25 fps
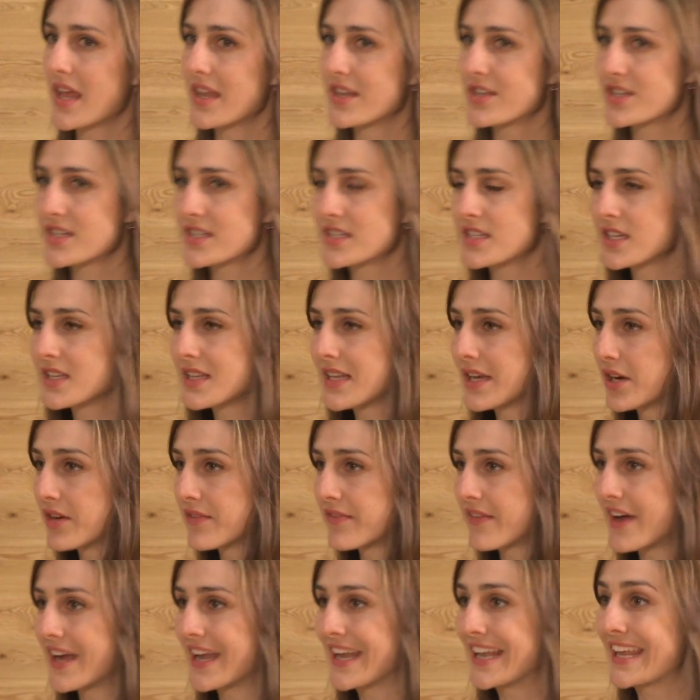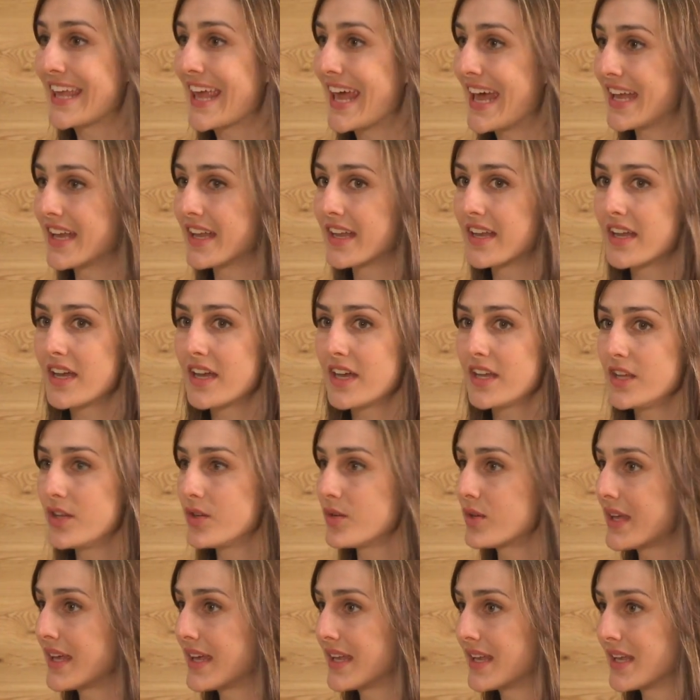And just to clarify, in Canada, you
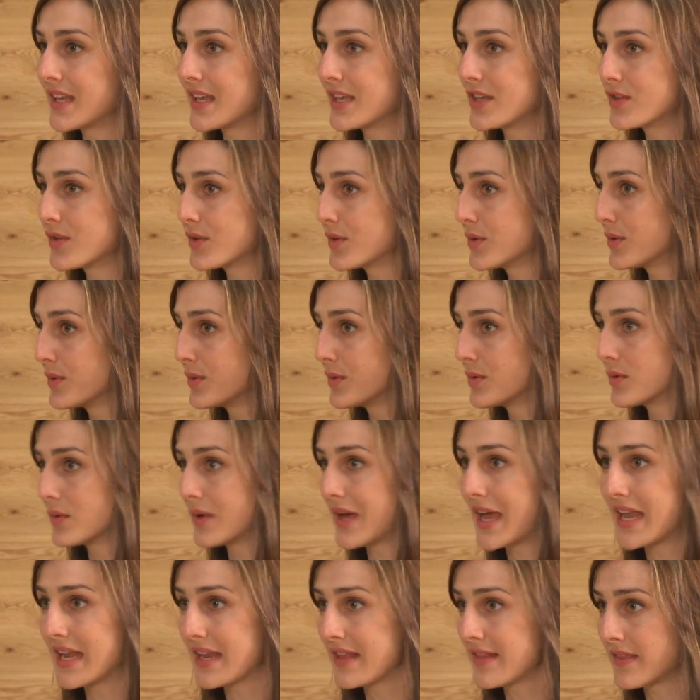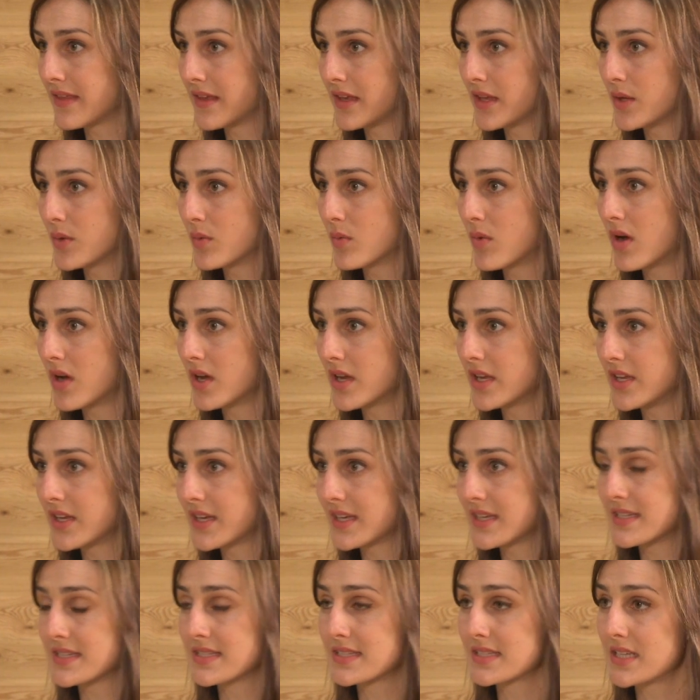can do anything you want. You
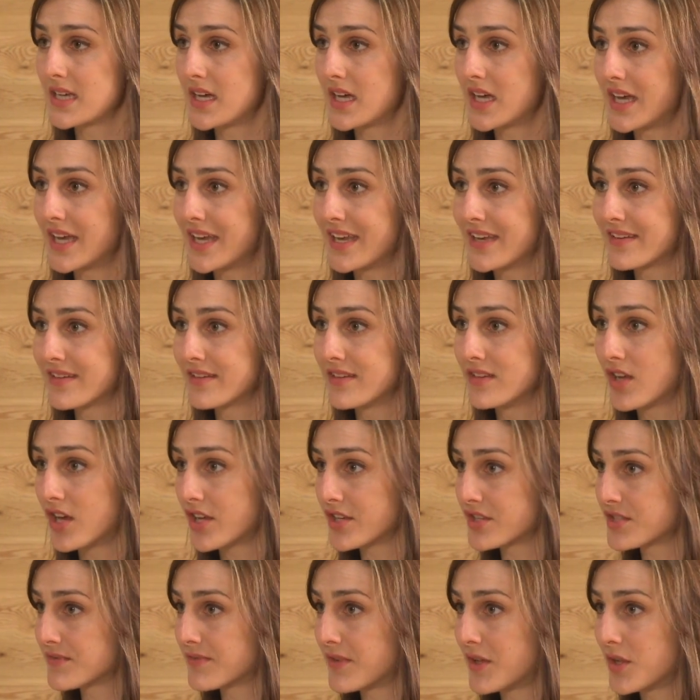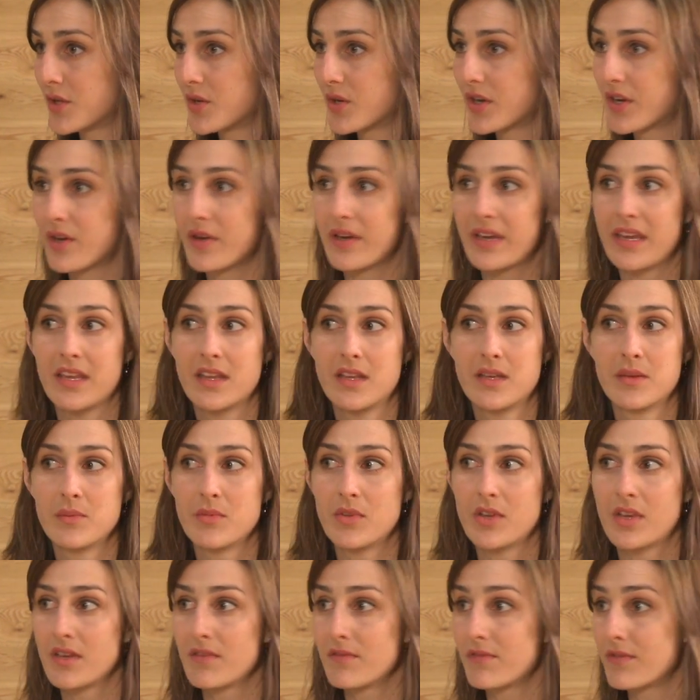can decide not to follow a curriculum.
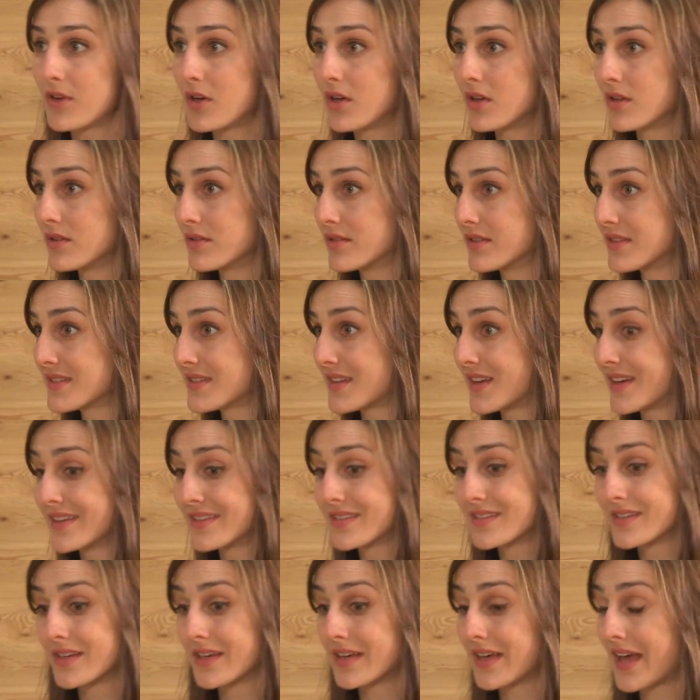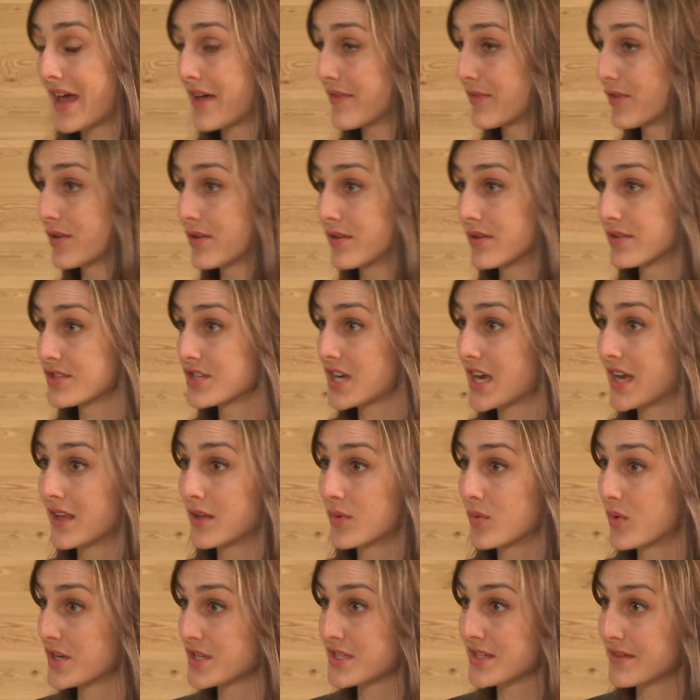You can decide to have your child
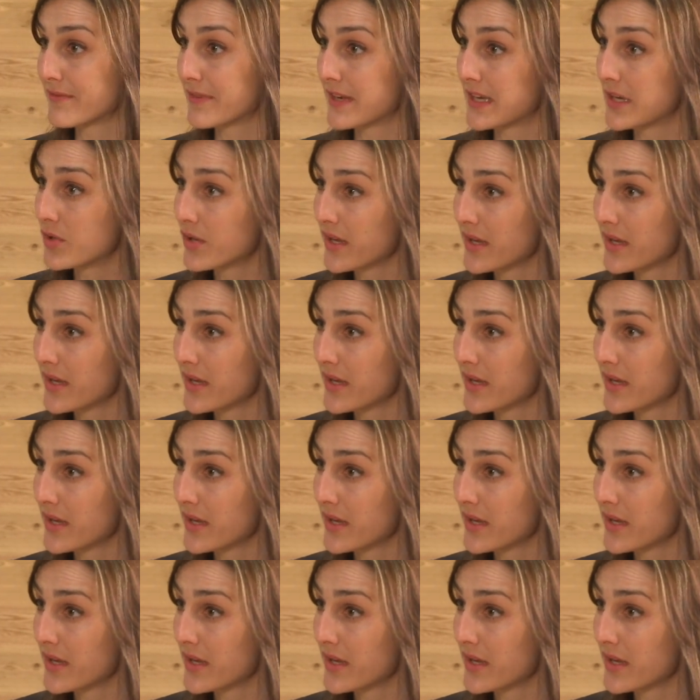watching video